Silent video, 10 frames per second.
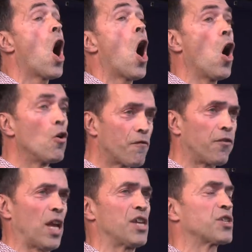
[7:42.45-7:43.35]

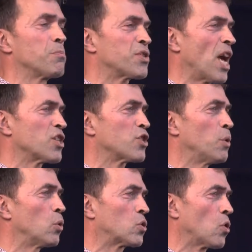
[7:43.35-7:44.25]
hopefully some
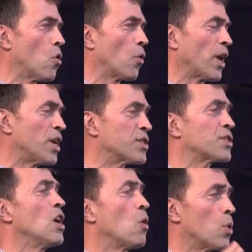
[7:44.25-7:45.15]
sensible Tories
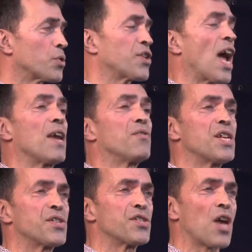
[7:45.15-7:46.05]
will say
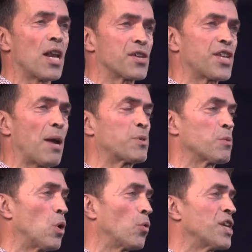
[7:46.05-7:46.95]
this is unacceptable.